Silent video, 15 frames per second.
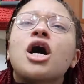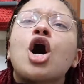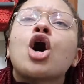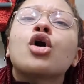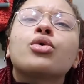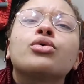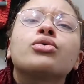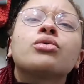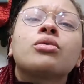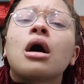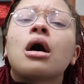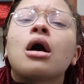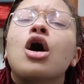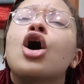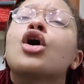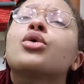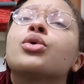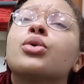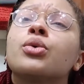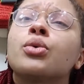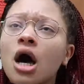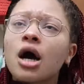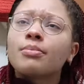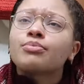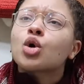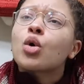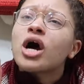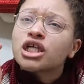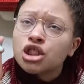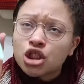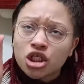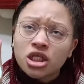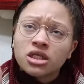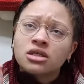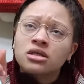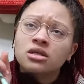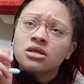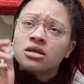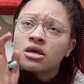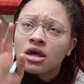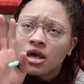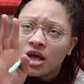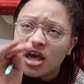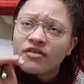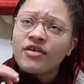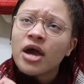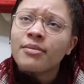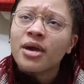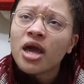But Haru, uh, Haru, um, question, if I